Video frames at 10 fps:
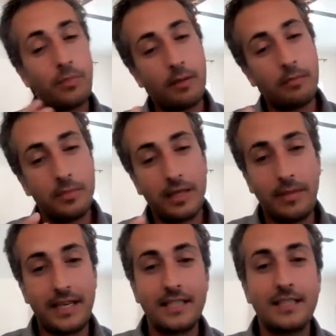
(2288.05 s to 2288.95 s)
probably
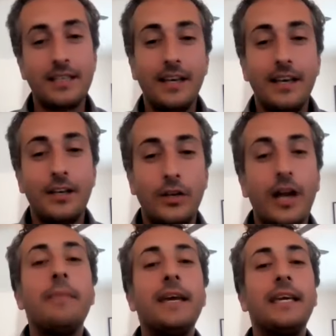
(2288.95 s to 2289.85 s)
means you're
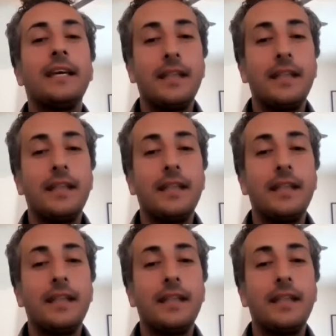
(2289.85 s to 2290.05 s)
not making